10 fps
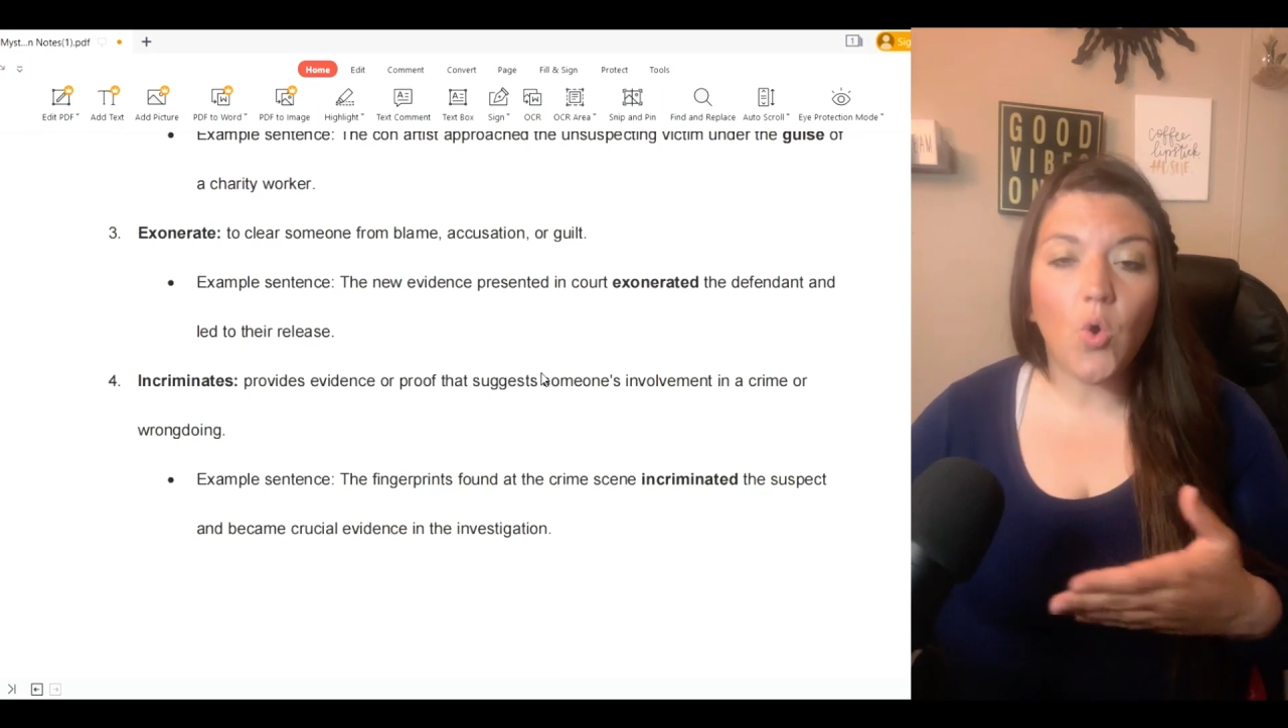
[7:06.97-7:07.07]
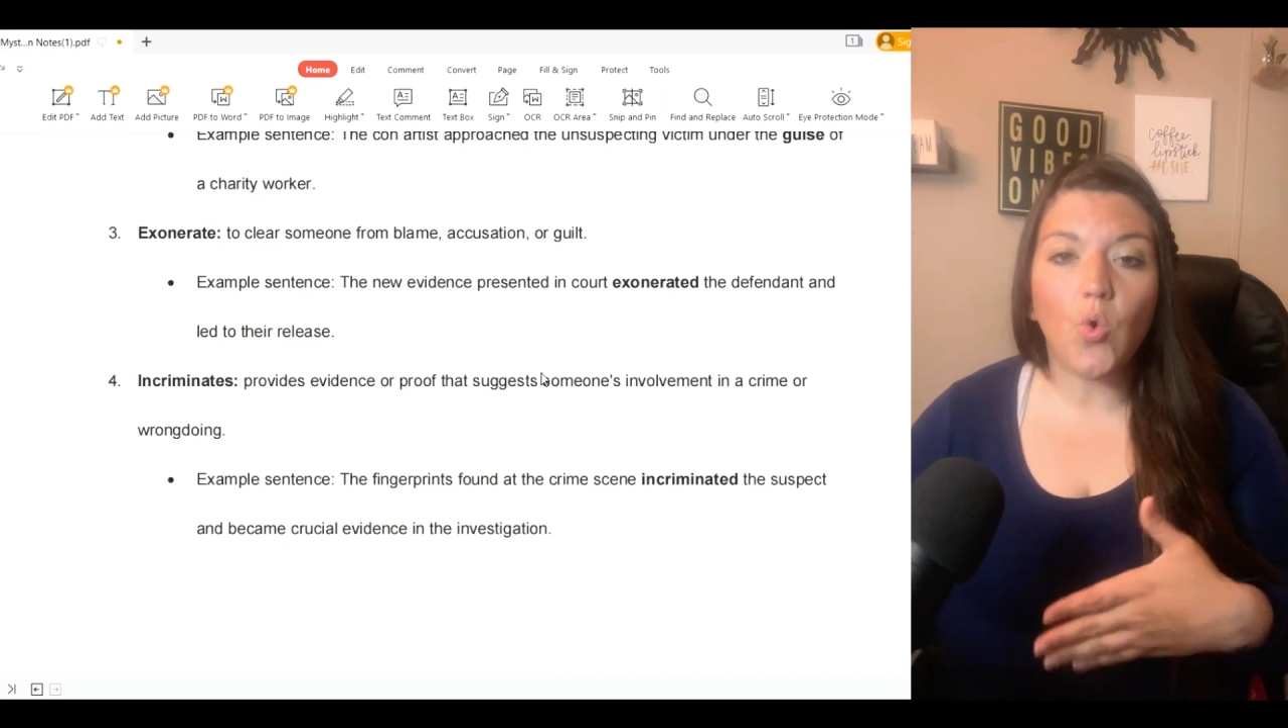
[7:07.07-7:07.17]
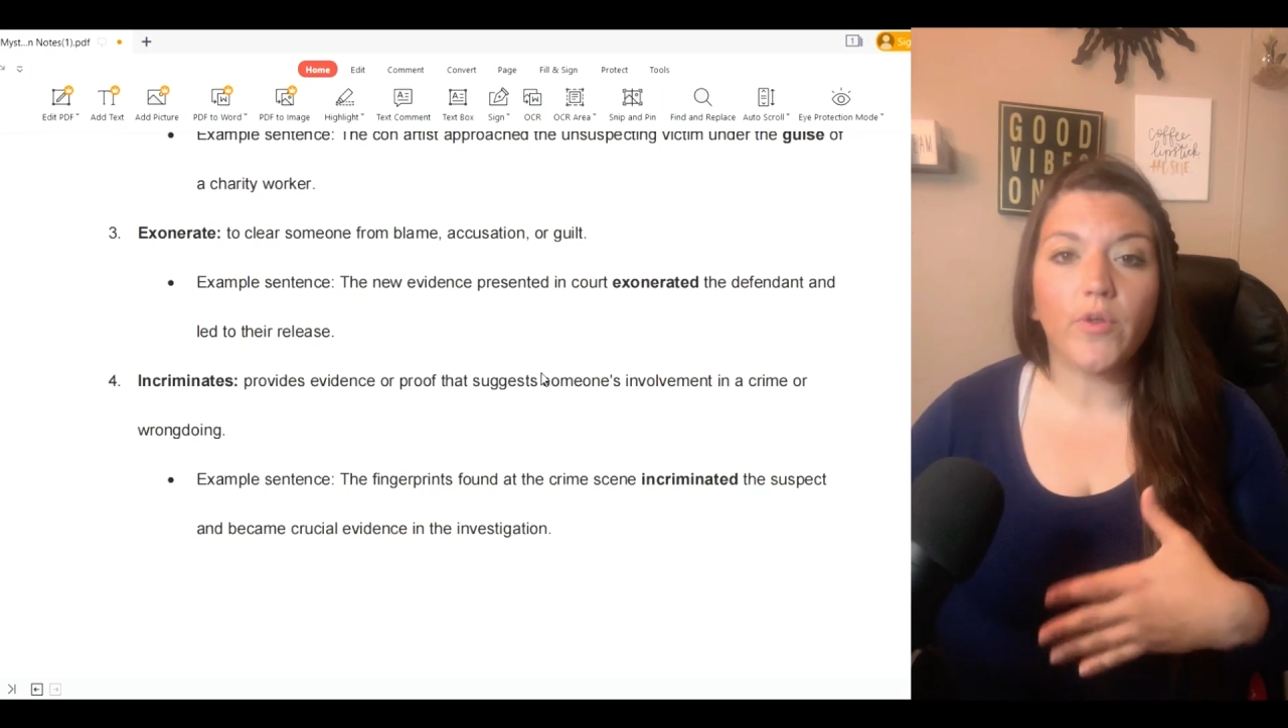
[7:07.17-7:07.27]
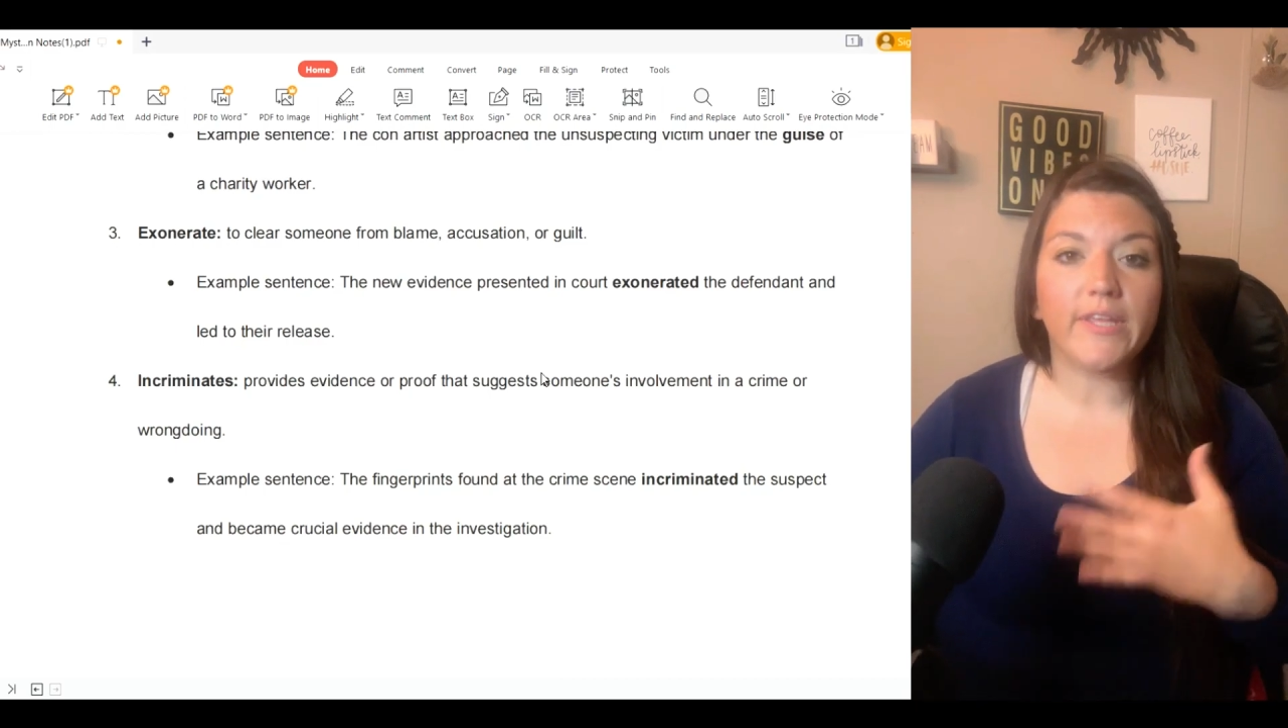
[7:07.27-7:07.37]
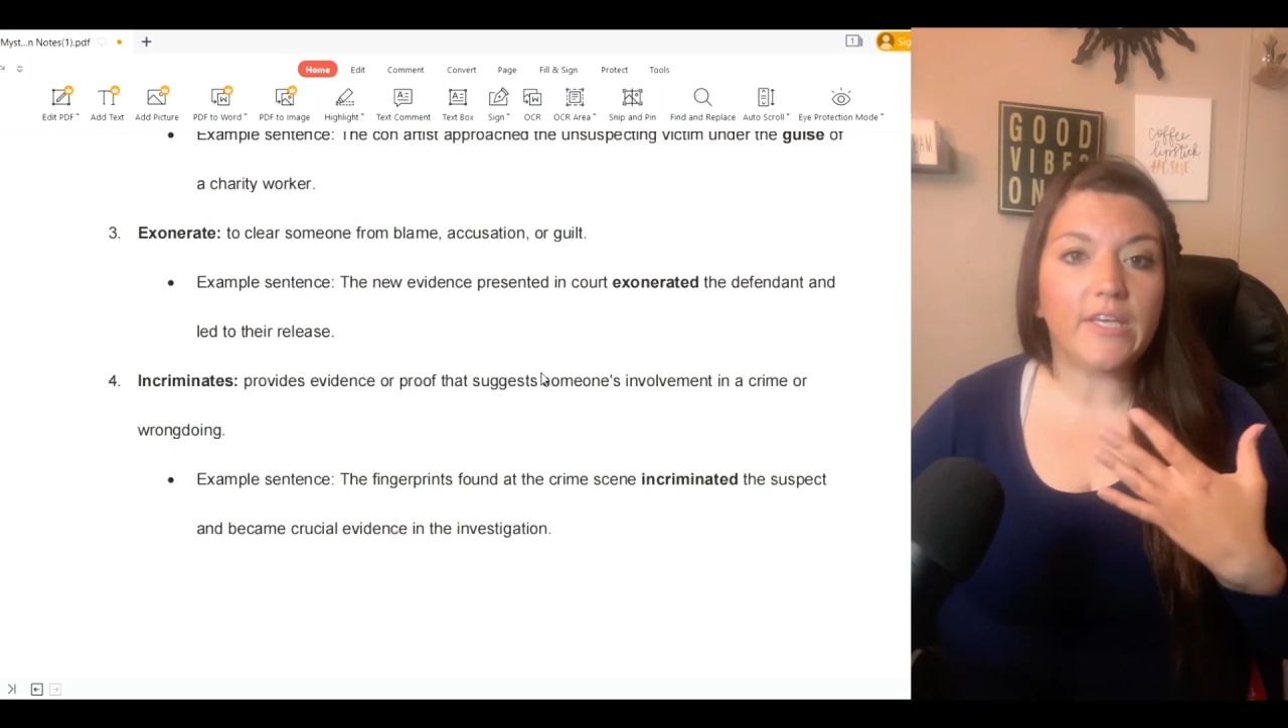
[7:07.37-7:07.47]

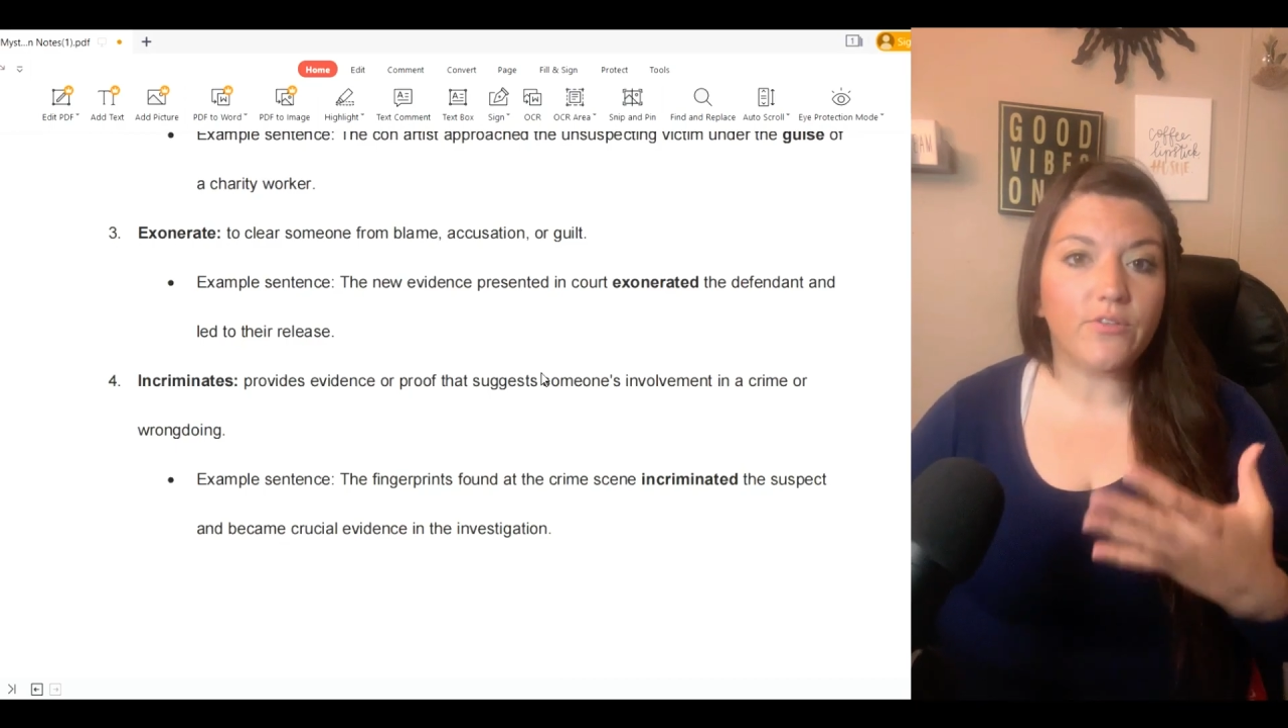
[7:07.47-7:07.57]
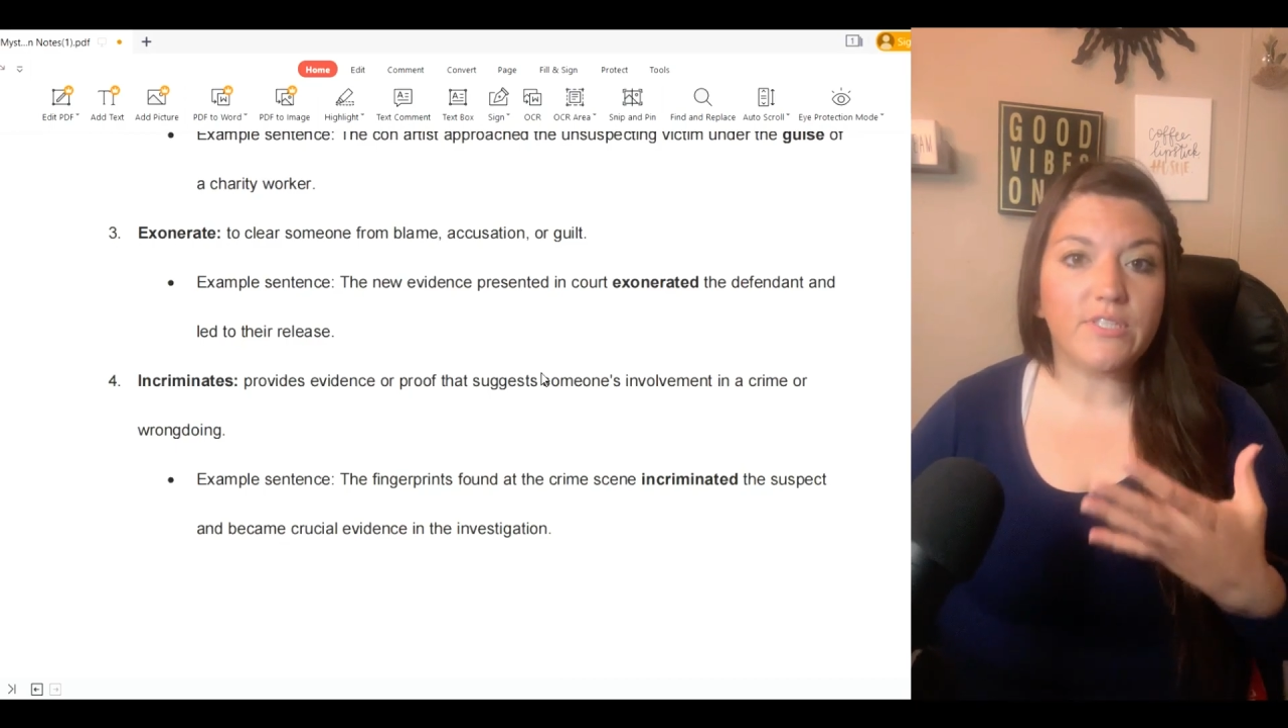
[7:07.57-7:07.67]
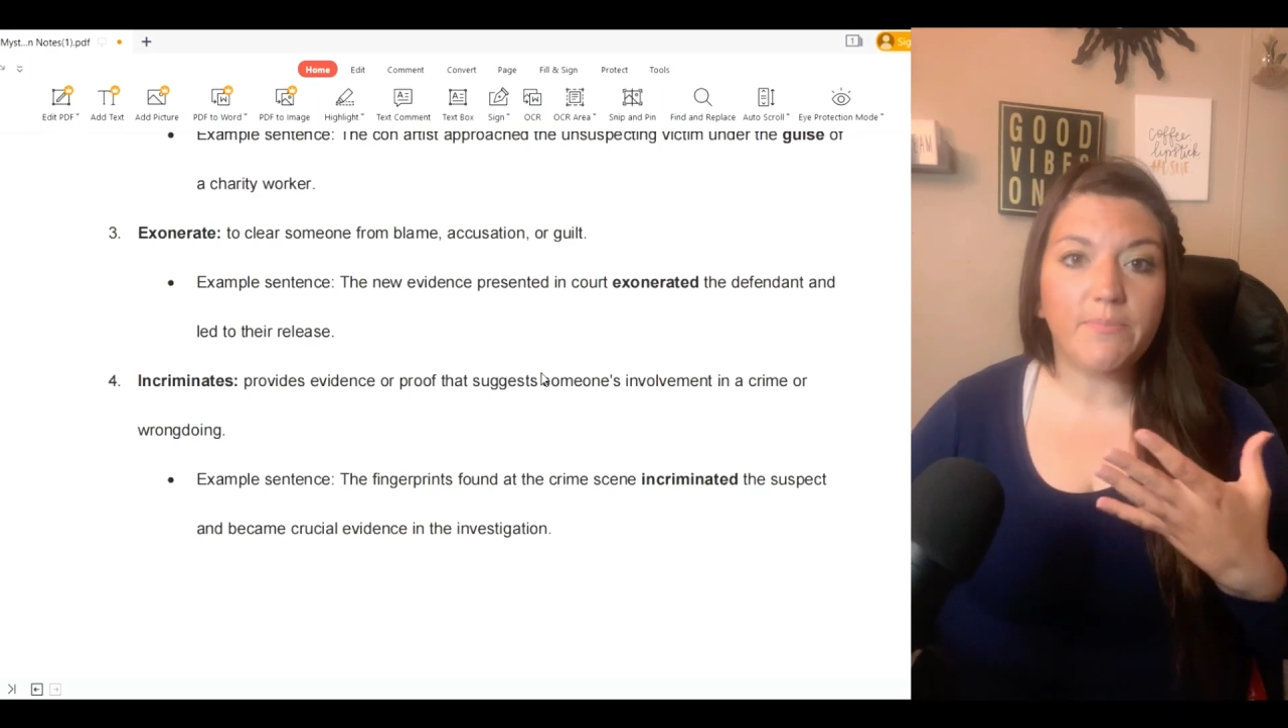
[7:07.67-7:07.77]
or the guilty